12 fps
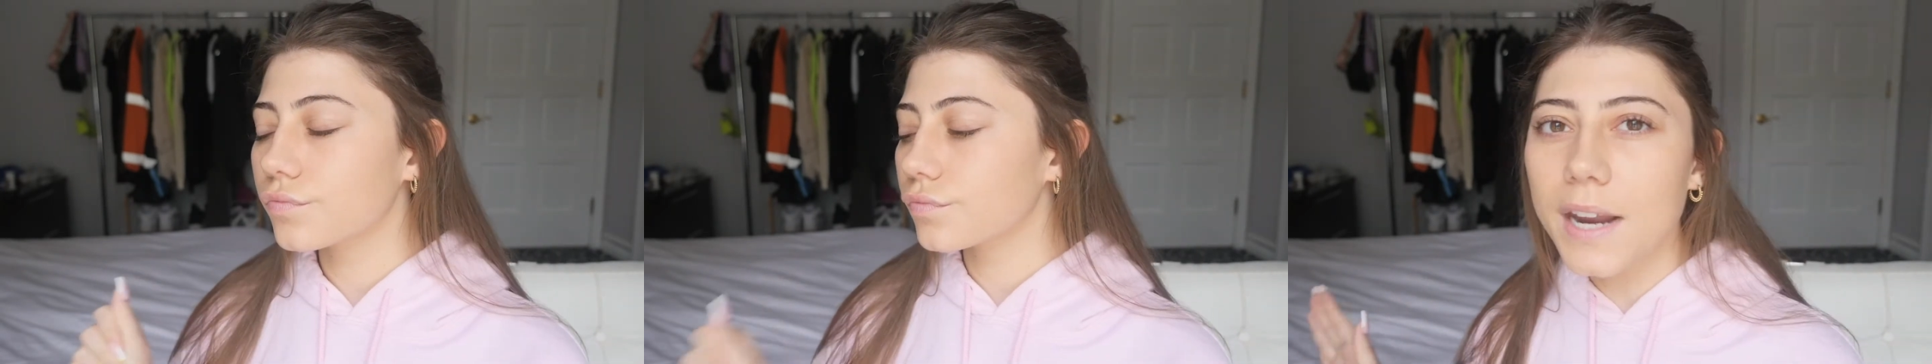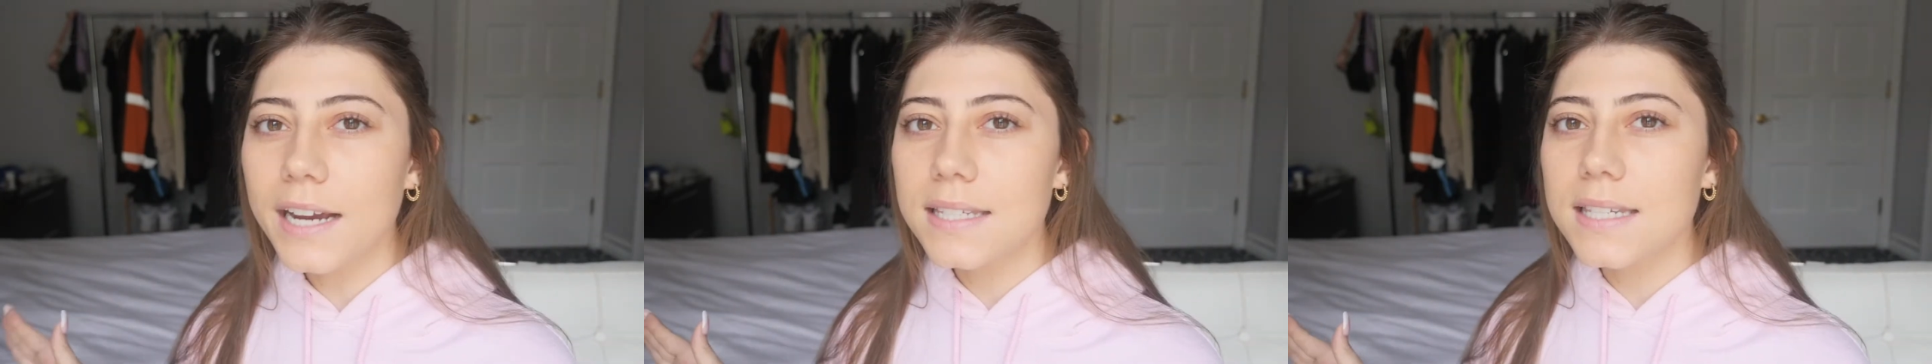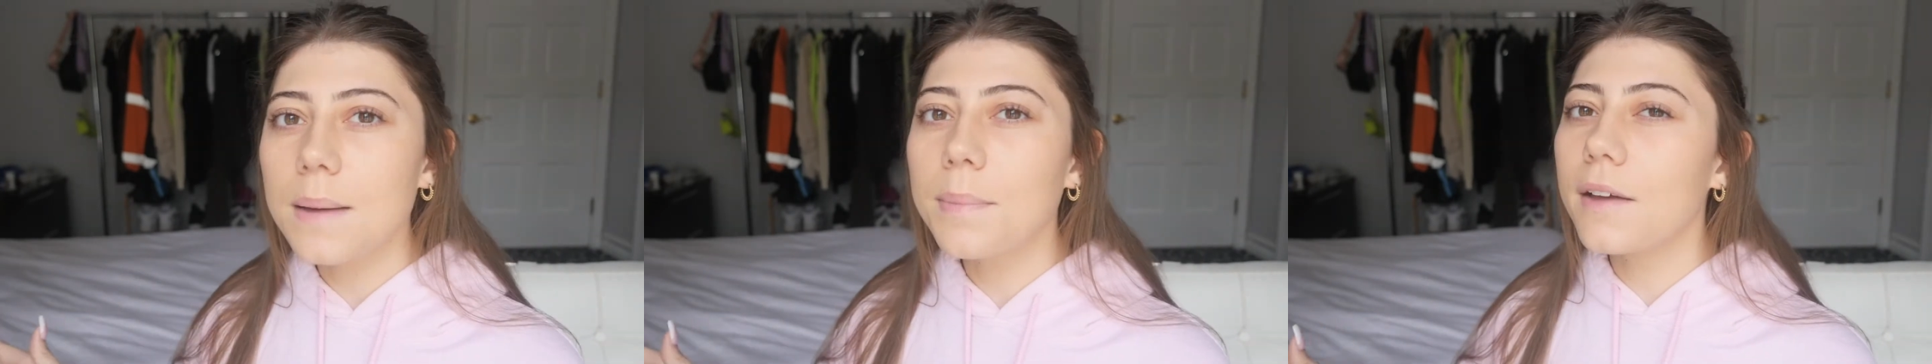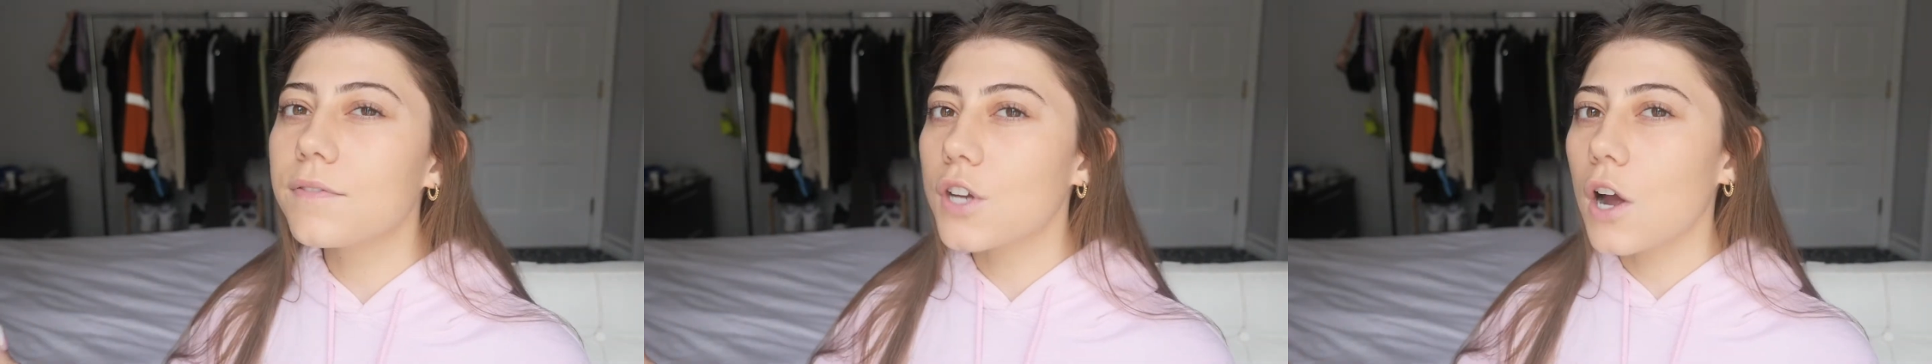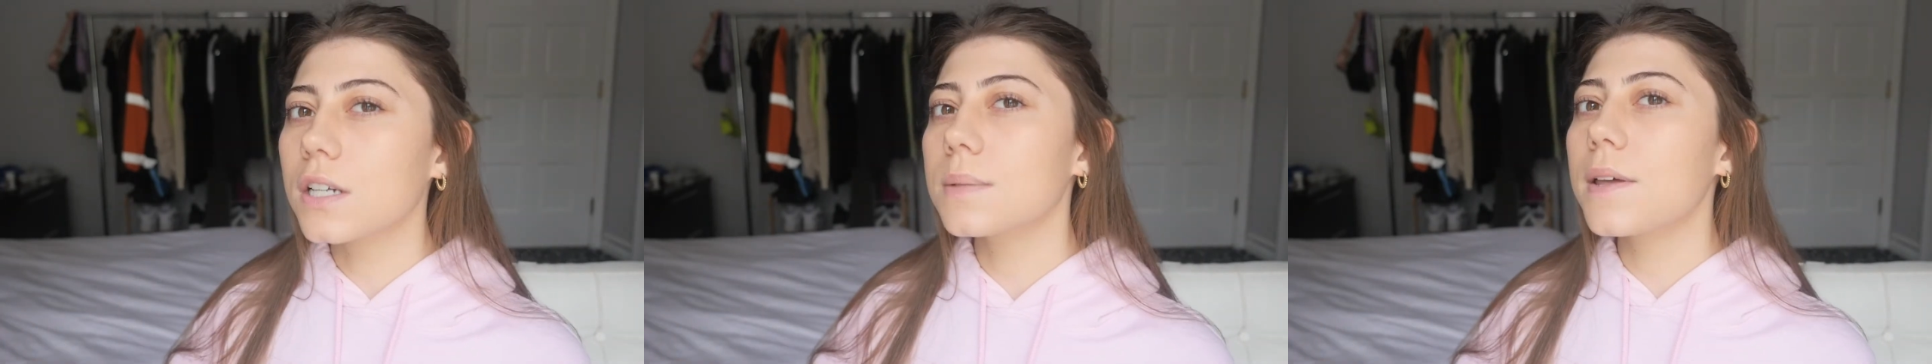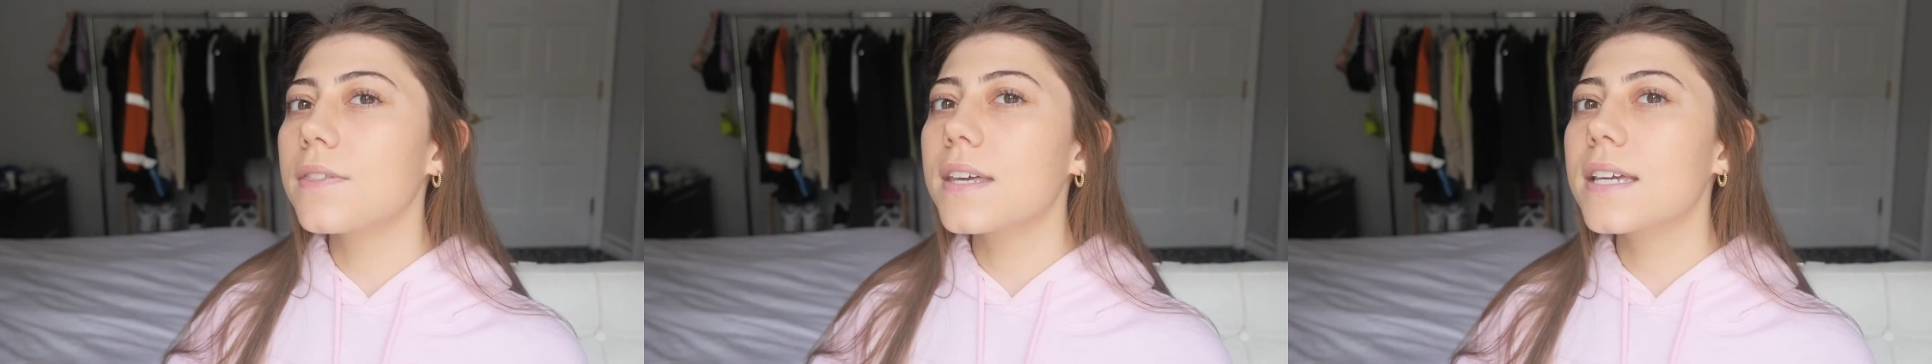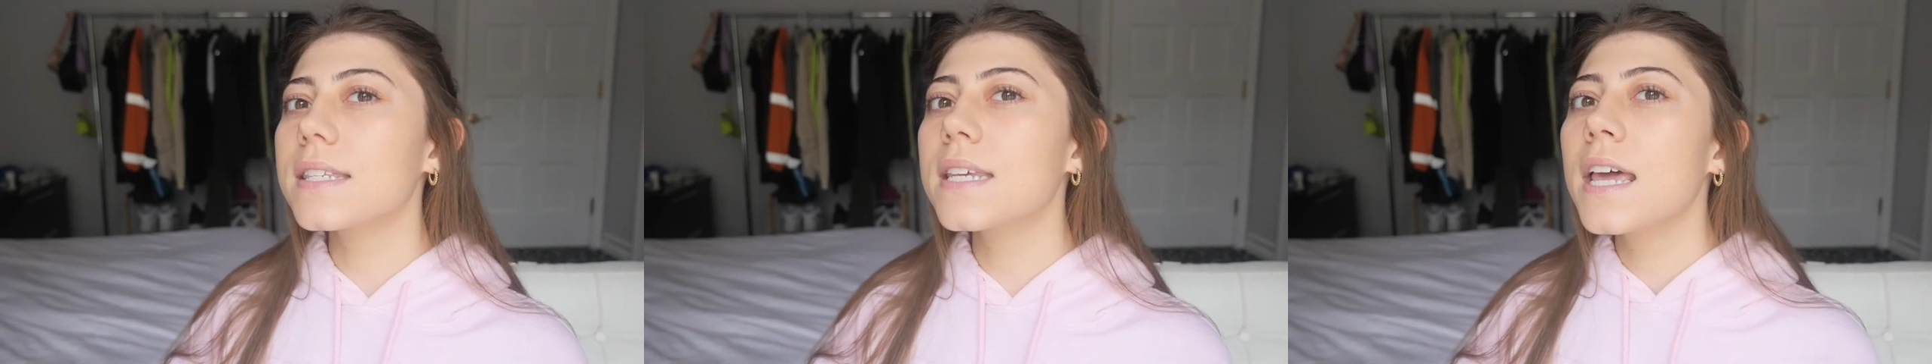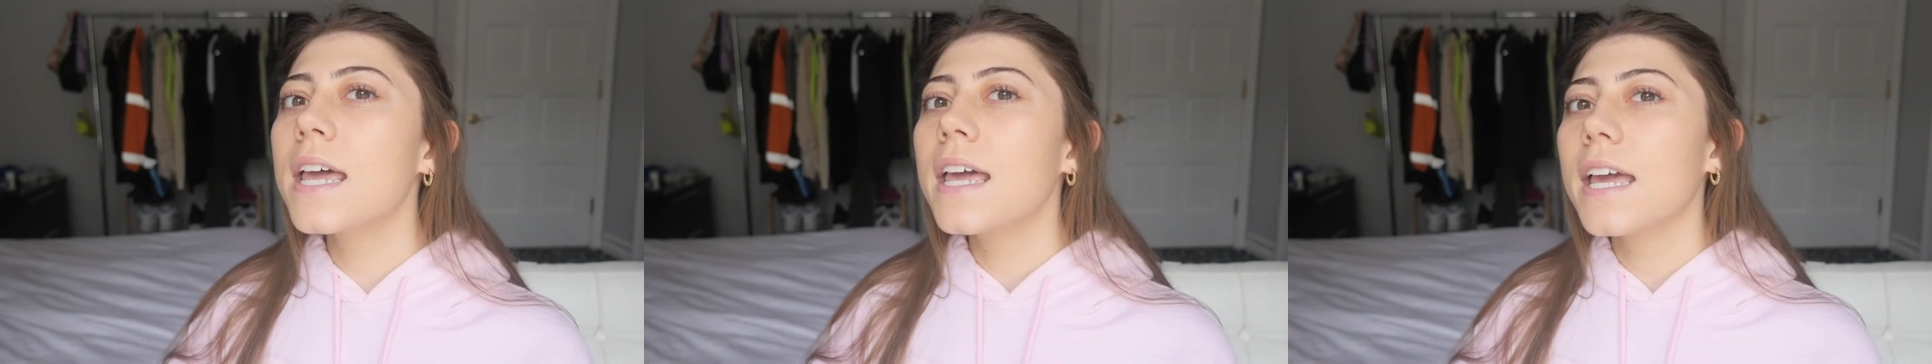Next up, I've talked about this
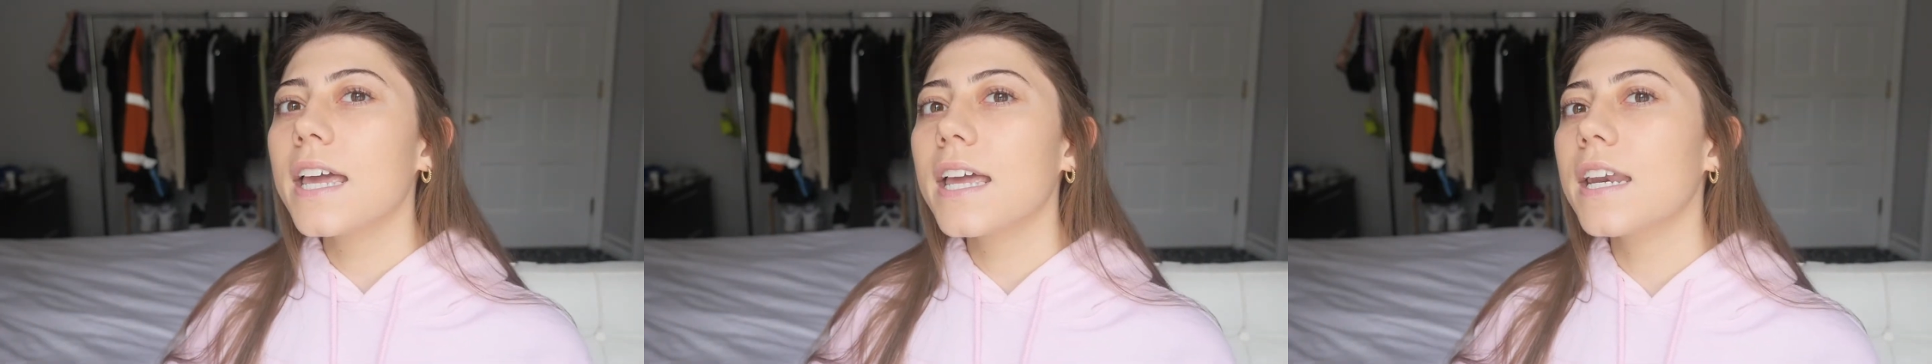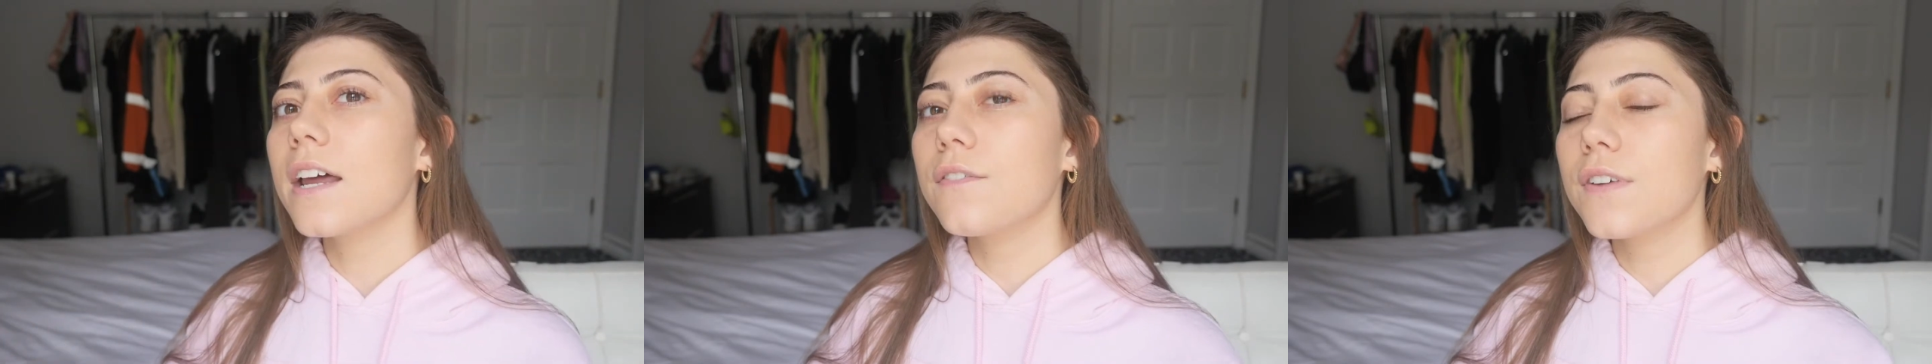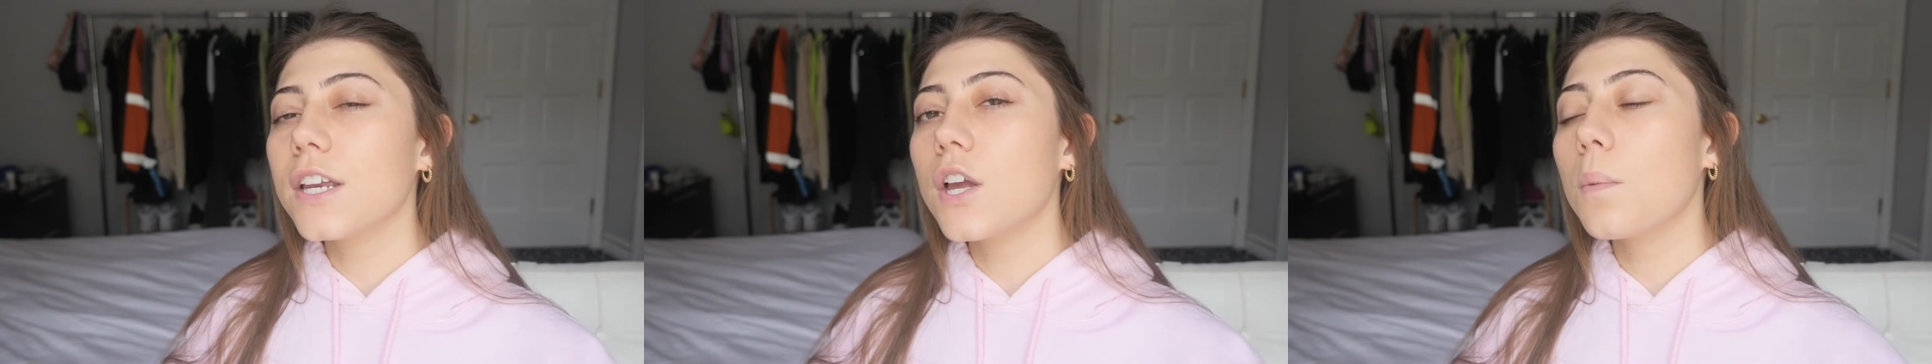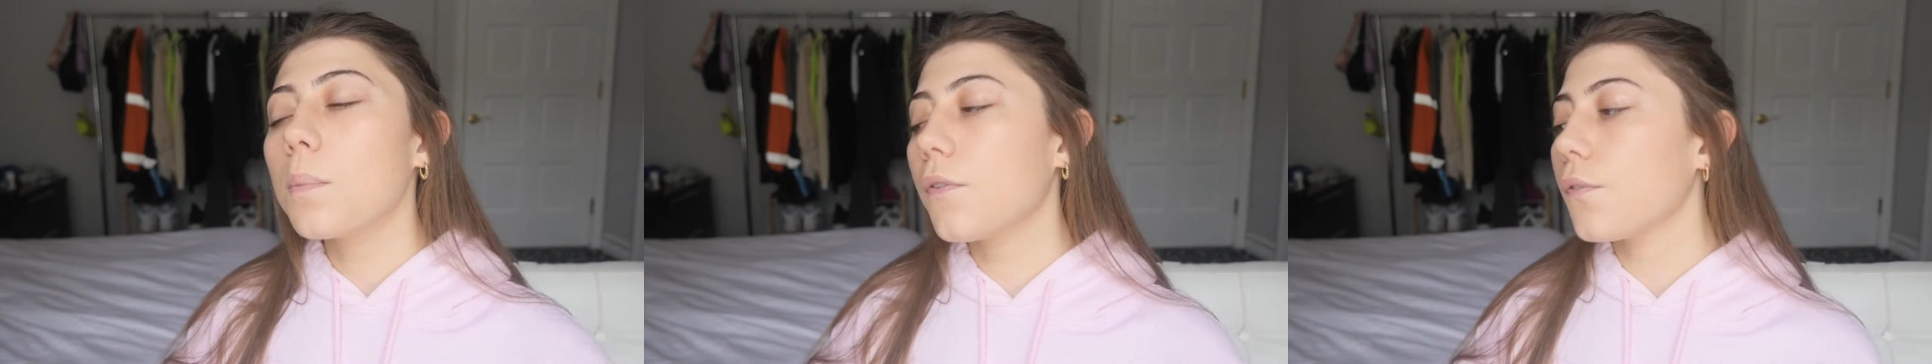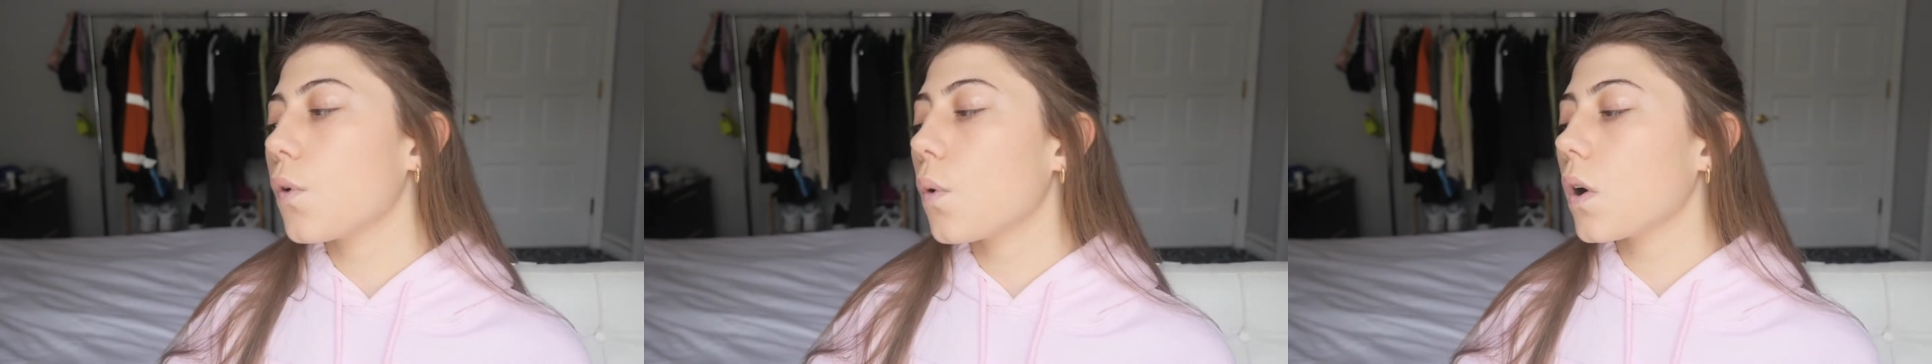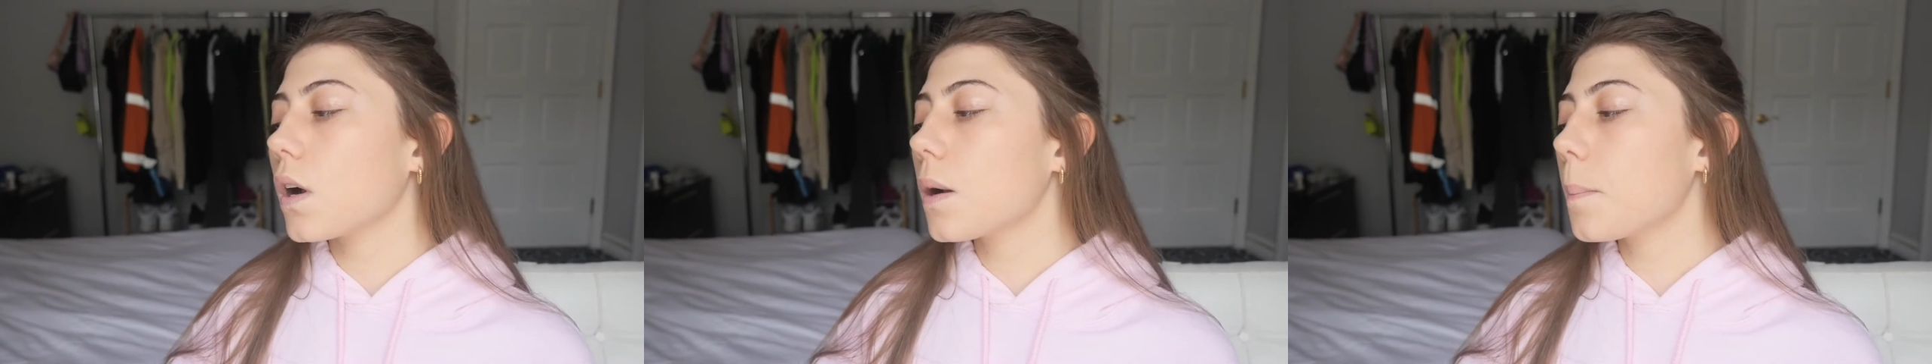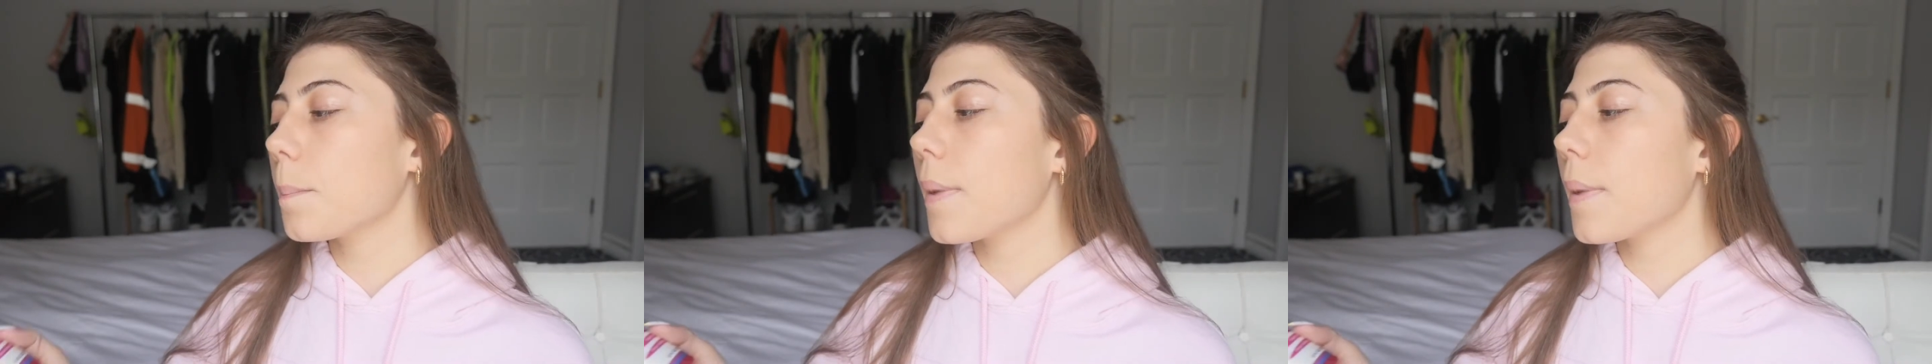in a video before,